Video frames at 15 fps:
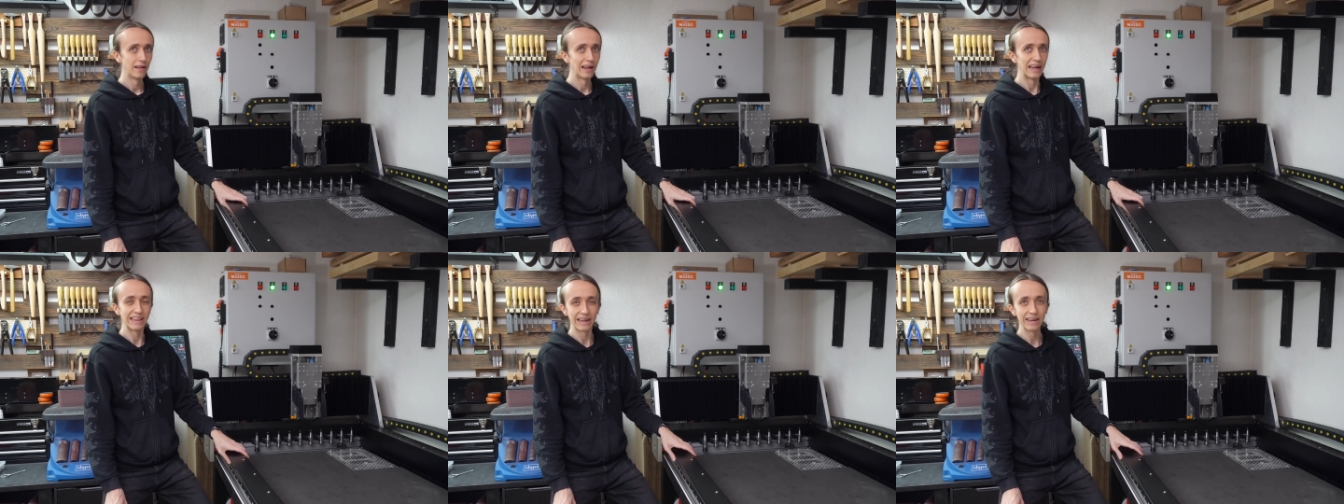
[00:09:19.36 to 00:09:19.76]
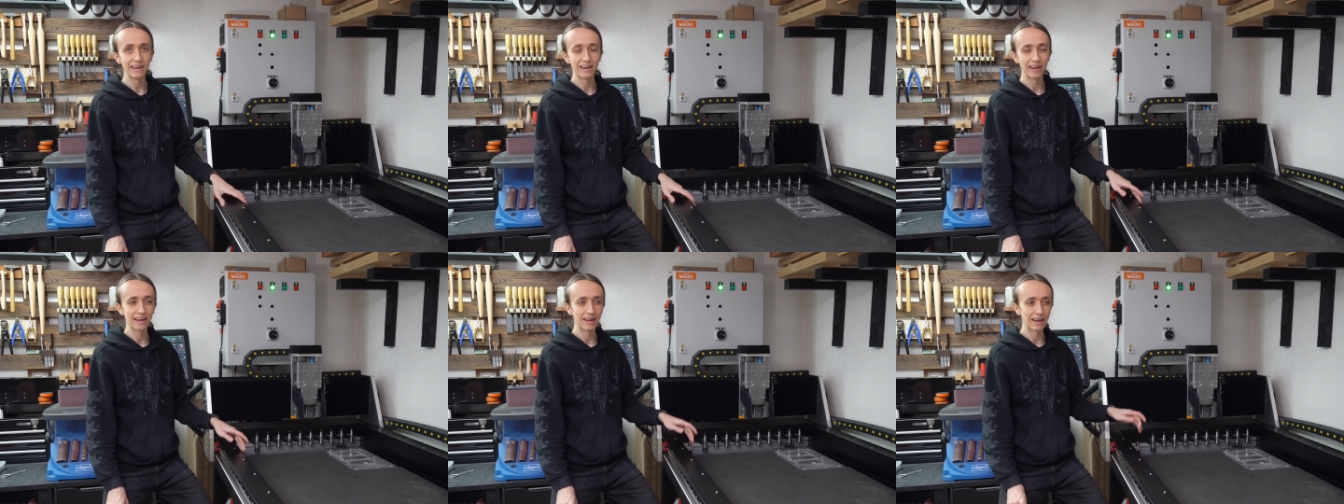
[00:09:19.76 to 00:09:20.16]
And then
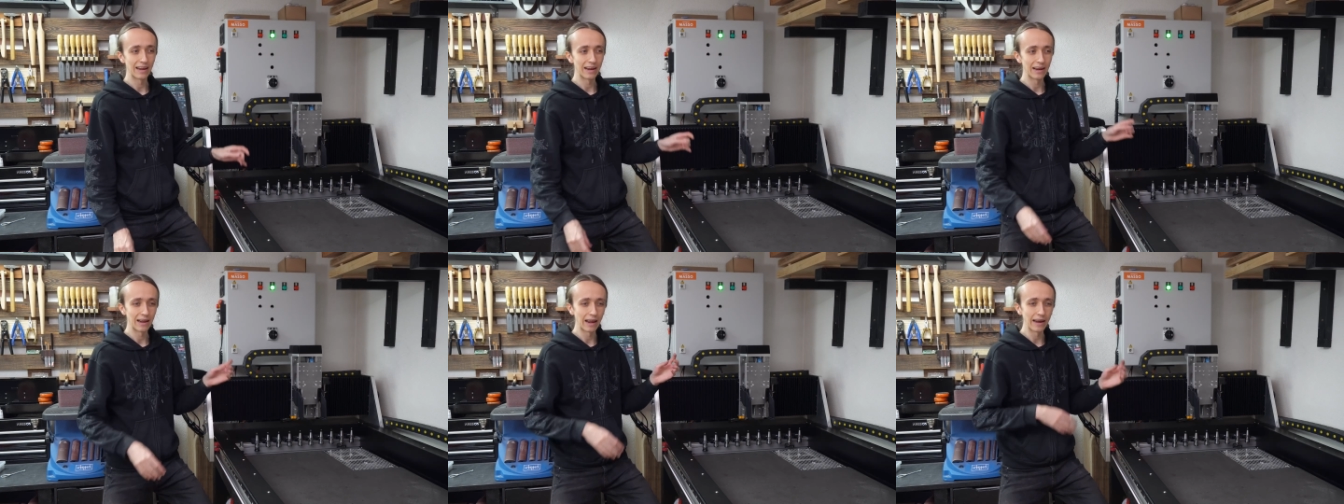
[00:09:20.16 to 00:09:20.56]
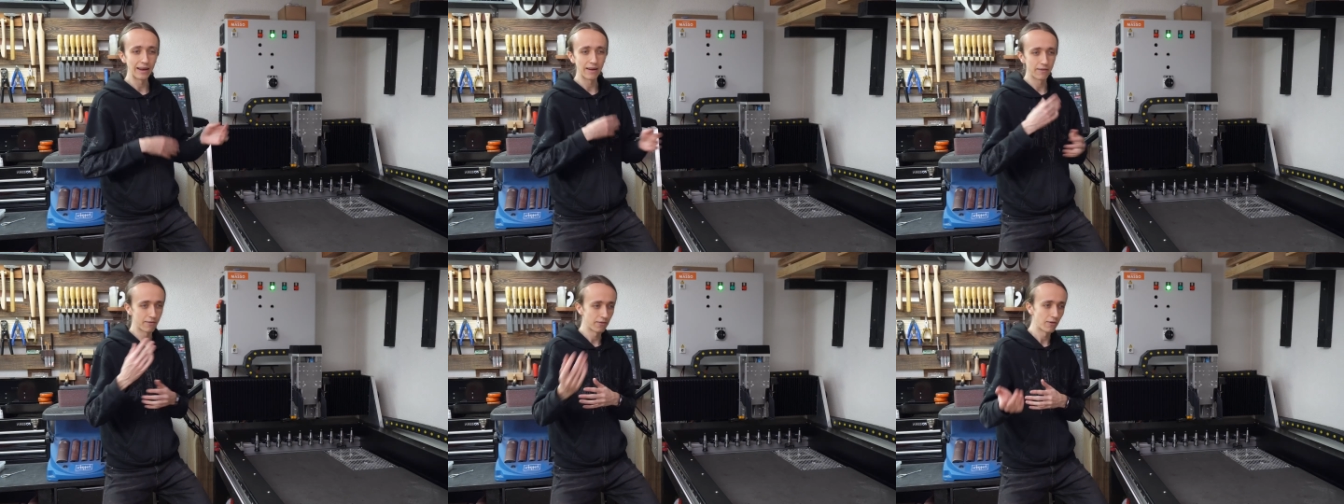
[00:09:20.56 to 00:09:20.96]
in
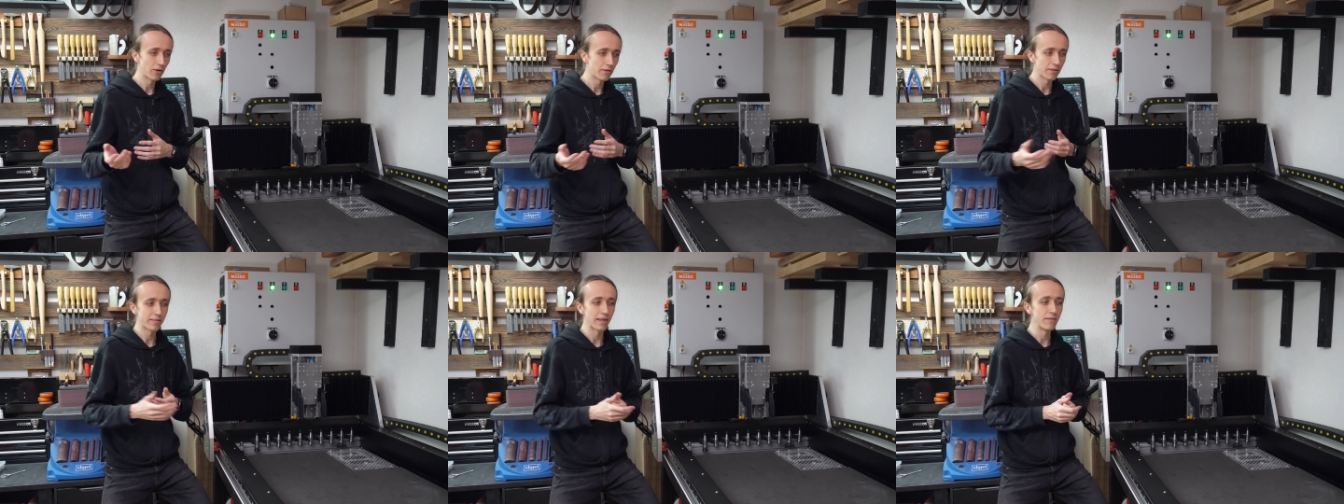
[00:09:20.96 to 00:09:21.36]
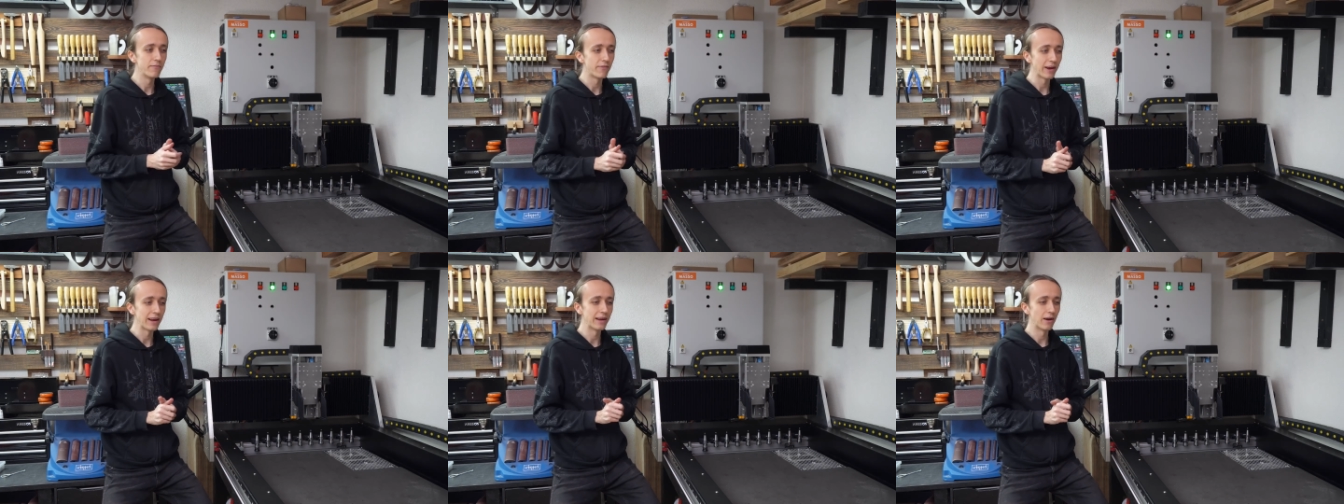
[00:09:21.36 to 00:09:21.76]
that same
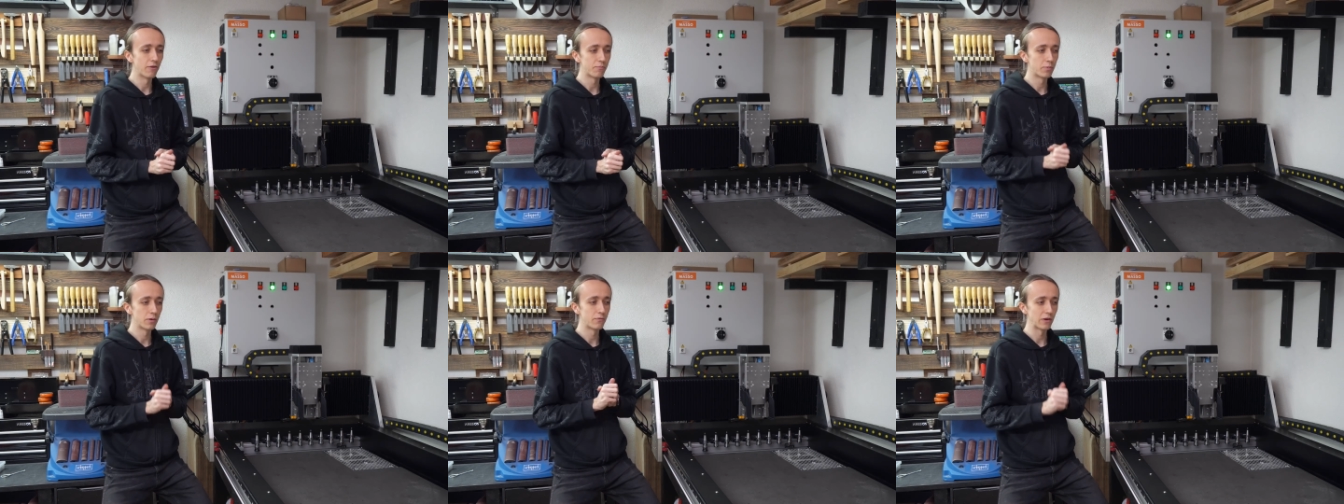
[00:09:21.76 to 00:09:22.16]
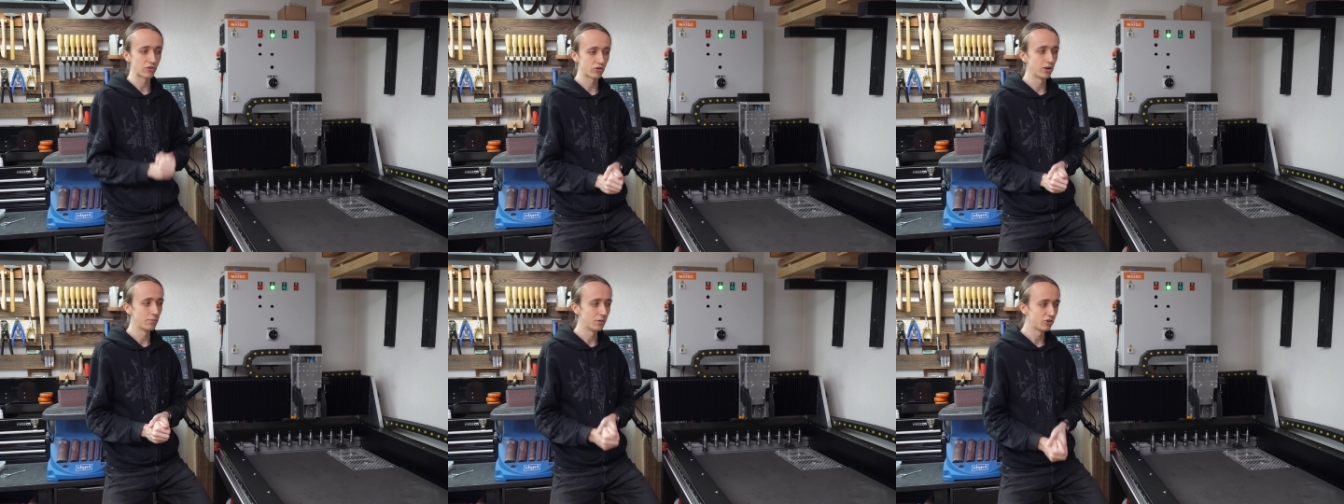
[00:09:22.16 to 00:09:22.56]
vein of
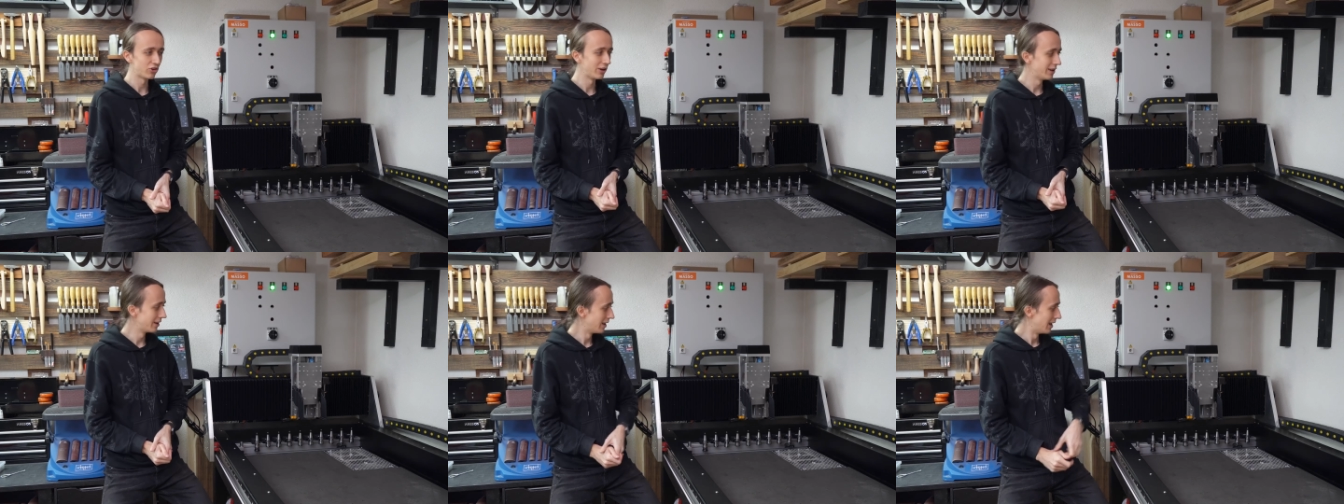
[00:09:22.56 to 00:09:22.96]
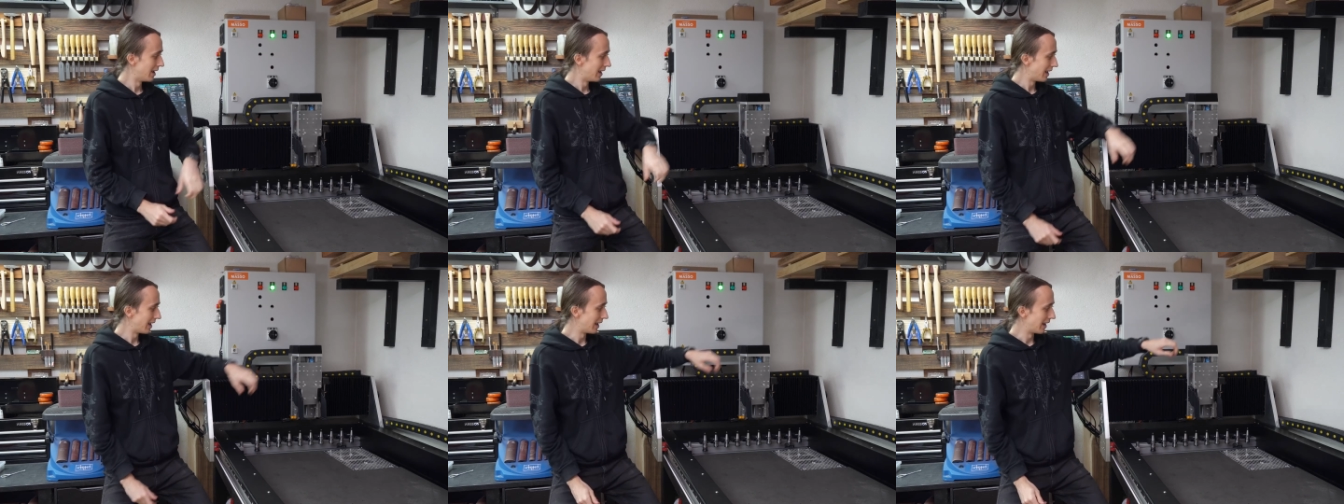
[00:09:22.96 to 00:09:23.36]
professional machine,
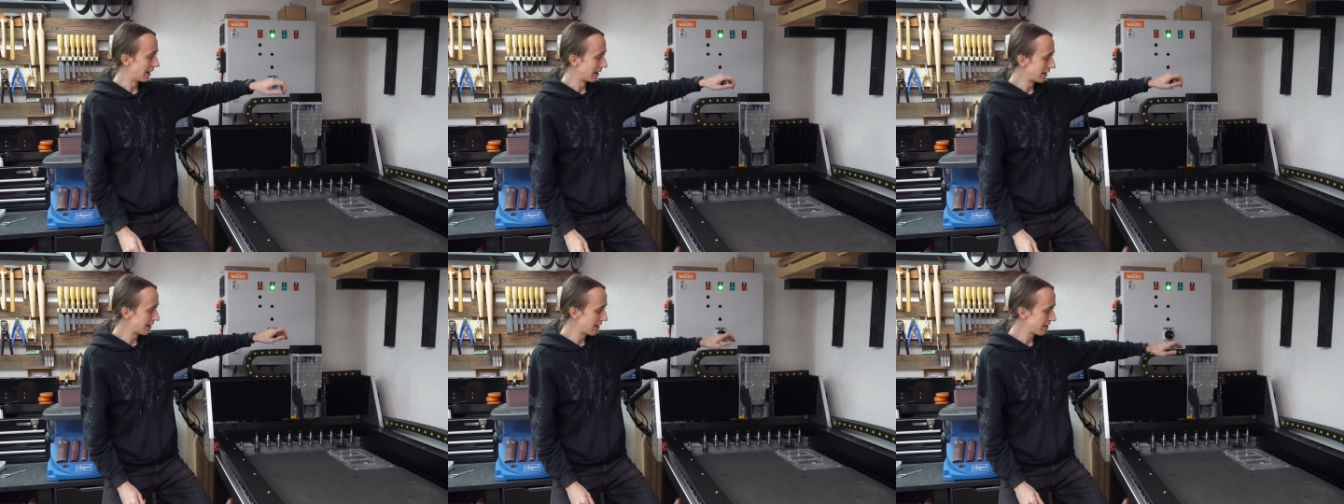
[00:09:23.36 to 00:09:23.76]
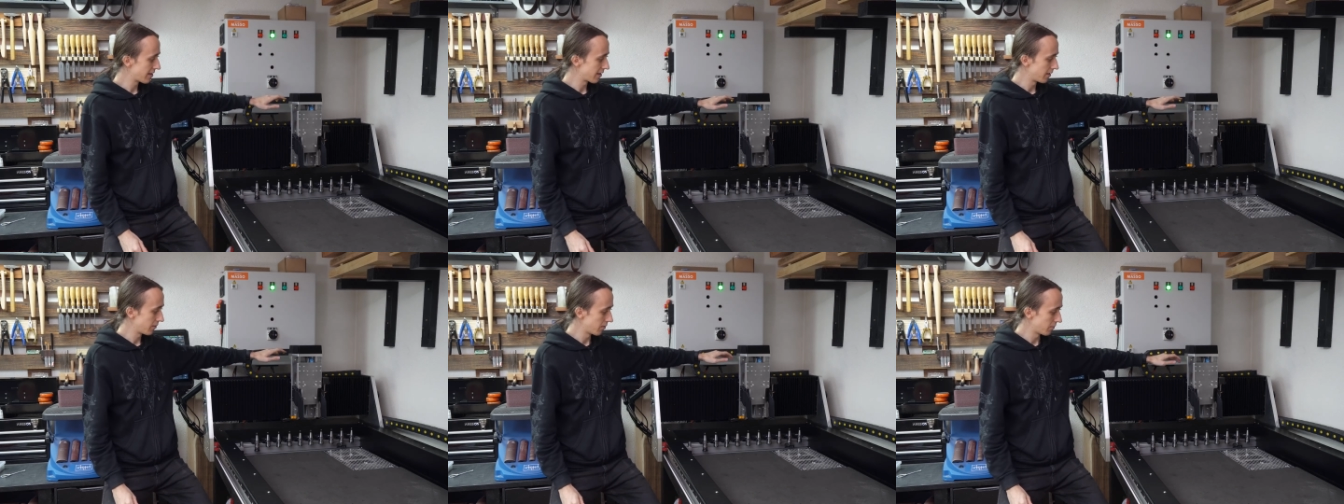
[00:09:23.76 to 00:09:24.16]
uh,
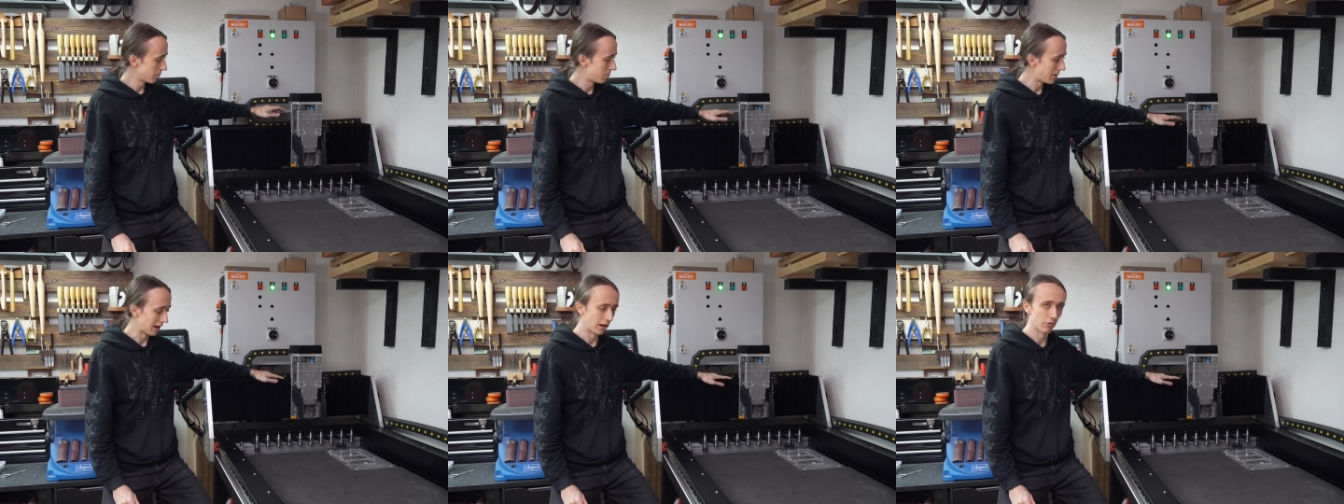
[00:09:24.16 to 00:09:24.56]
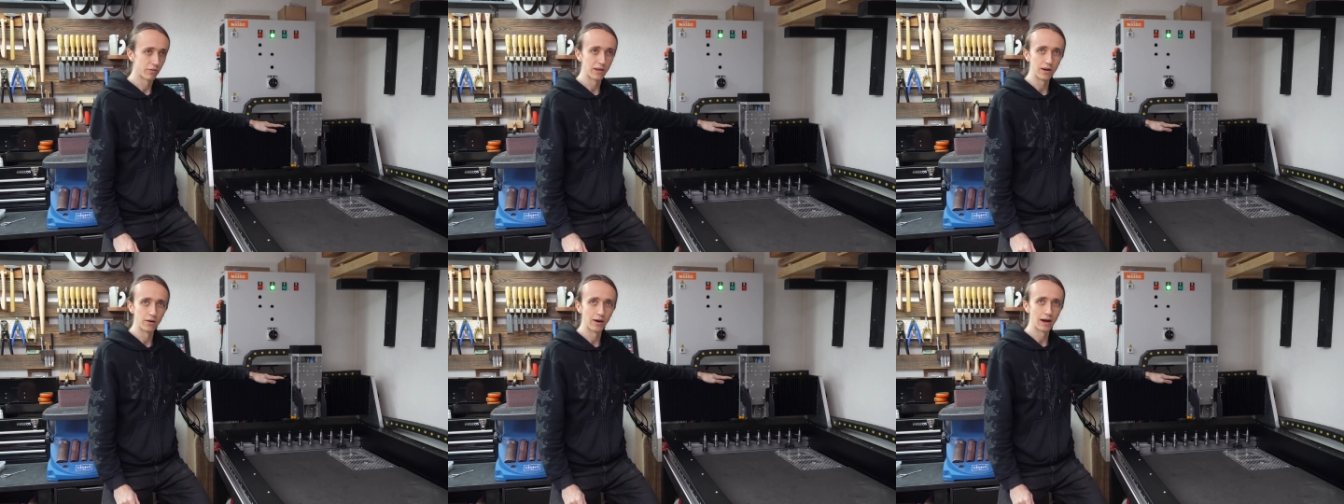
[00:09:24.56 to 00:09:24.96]
these bellows here.